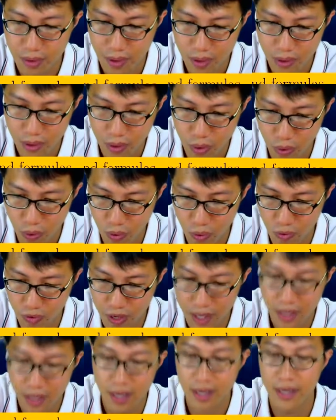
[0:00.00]

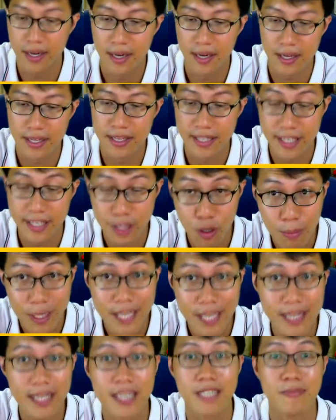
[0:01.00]
Over, the
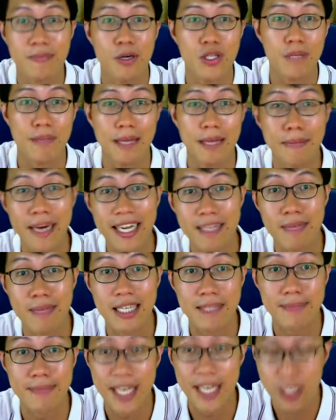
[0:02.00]
denominator is multiplied by x plus
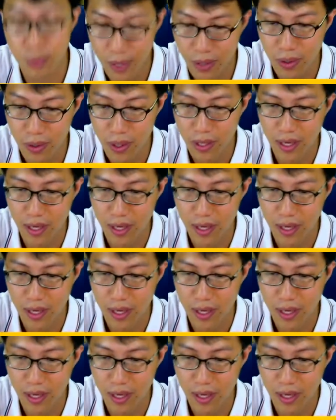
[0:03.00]
b as well.